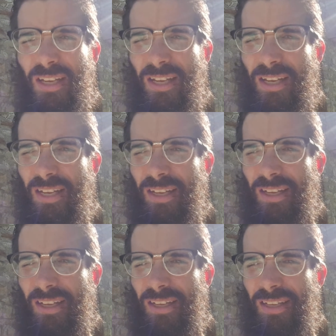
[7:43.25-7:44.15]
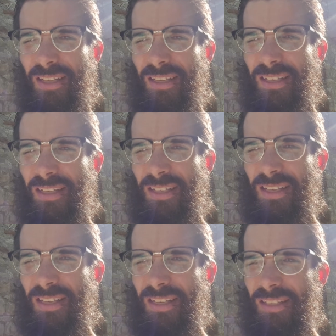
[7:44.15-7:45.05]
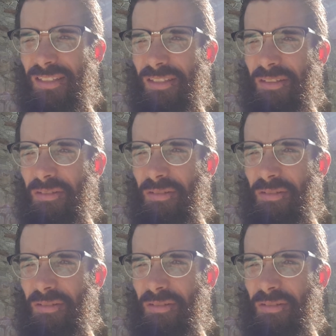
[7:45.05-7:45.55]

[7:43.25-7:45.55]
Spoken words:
So